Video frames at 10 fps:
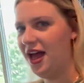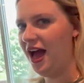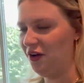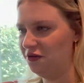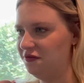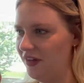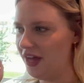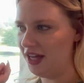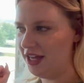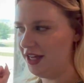How
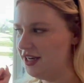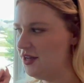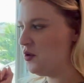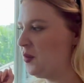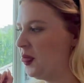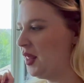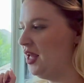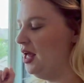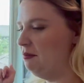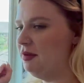fun.
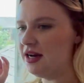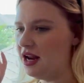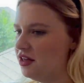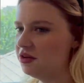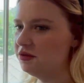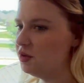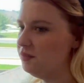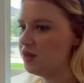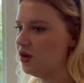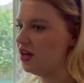But another room
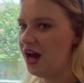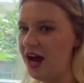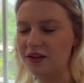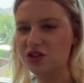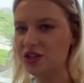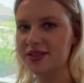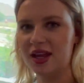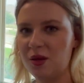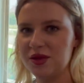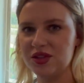that you can kind of just
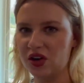set up as